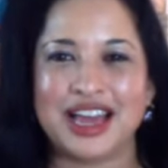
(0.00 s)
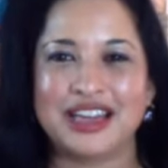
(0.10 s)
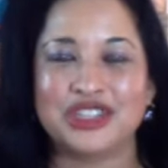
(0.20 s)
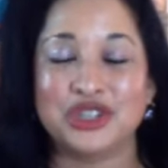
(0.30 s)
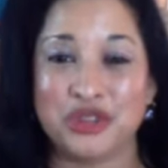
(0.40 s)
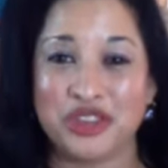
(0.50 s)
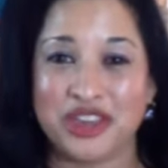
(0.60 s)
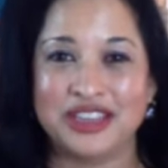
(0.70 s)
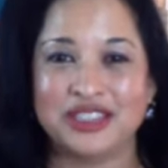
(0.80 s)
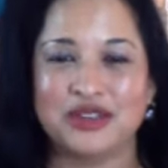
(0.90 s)
2
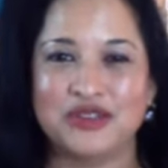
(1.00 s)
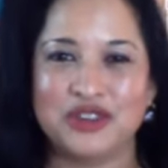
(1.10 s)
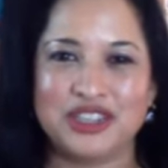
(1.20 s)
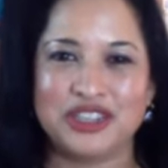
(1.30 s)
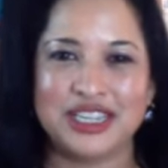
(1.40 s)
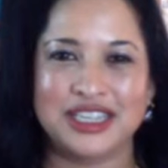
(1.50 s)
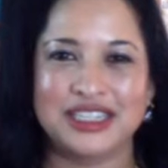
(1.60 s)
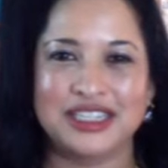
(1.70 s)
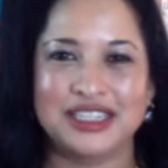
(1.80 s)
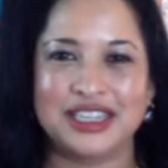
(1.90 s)
things. First
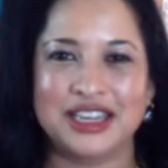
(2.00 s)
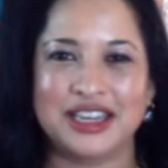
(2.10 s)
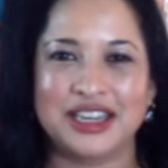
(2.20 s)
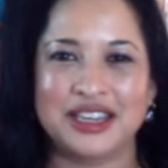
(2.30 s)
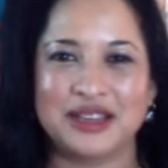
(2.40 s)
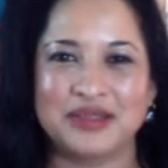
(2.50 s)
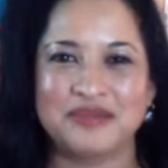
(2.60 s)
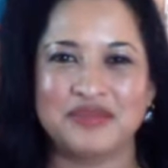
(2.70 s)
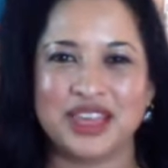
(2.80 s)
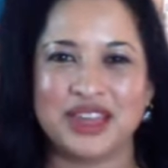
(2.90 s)
is
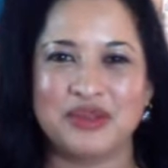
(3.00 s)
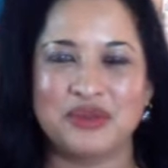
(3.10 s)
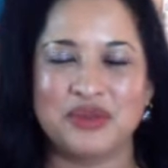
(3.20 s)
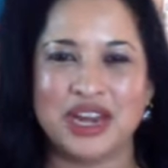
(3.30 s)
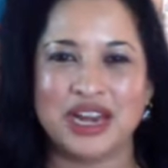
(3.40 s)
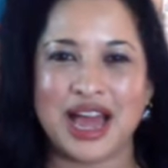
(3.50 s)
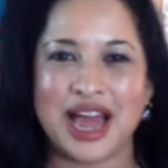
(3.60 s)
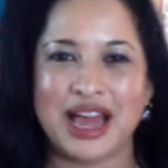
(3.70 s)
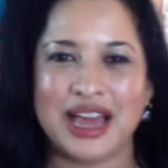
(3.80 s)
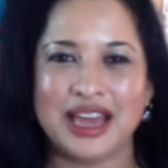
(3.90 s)
when
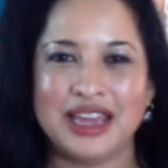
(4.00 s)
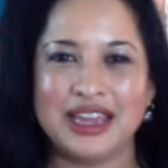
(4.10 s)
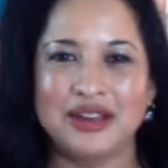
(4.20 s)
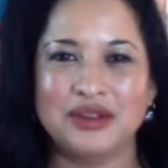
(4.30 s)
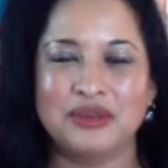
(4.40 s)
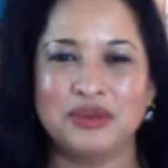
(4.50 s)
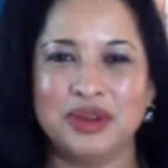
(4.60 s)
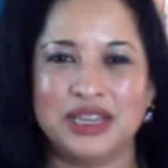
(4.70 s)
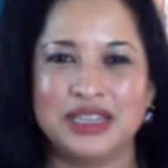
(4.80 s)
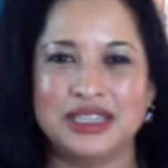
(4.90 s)
I
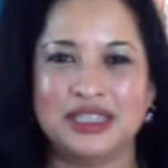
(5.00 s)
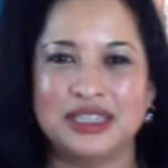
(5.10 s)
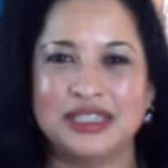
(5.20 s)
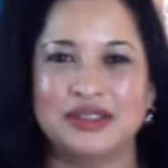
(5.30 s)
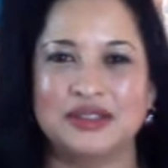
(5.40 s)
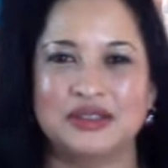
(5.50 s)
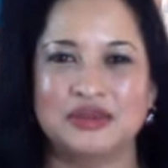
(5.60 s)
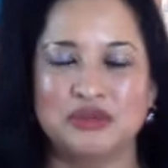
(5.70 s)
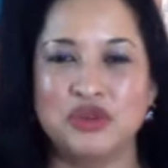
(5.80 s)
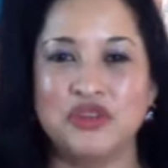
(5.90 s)
was
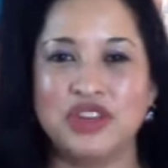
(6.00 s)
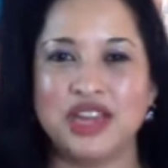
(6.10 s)
moving